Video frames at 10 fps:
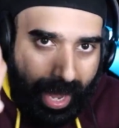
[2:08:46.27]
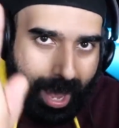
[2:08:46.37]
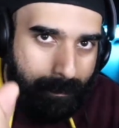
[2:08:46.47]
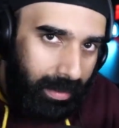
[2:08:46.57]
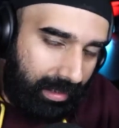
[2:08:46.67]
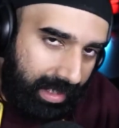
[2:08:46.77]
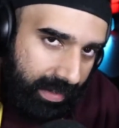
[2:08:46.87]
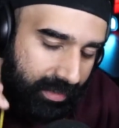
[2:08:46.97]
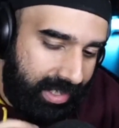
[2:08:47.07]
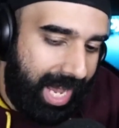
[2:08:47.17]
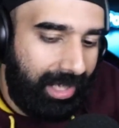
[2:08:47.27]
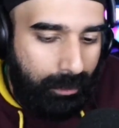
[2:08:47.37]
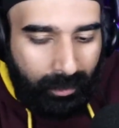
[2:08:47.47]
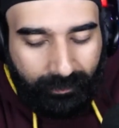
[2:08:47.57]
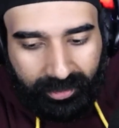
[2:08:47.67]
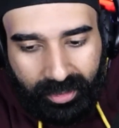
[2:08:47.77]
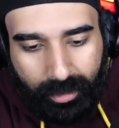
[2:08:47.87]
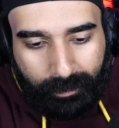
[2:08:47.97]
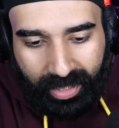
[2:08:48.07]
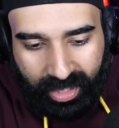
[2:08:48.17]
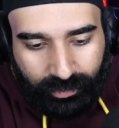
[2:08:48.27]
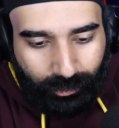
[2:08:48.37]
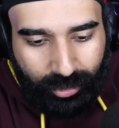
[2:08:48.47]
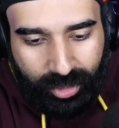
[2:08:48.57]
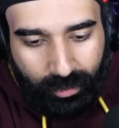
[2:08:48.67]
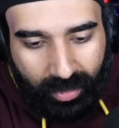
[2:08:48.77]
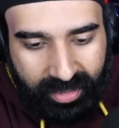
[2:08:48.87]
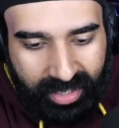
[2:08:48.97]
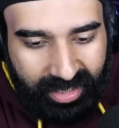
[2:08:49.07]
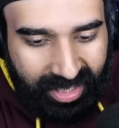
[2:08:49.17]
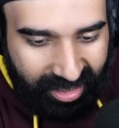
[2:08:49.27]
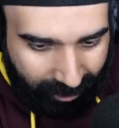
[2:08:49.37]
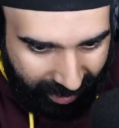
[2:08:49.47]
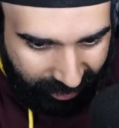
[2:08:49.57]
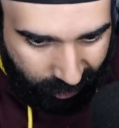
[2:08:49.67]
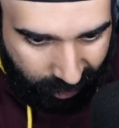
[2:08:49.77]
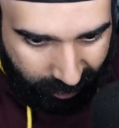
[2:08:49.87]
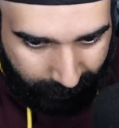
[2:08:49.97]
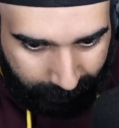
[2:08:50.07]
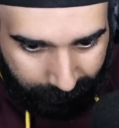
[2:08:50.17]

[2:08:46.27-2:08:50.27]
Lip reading: I believe Scally will fill in the blanks for you once he sees the messages.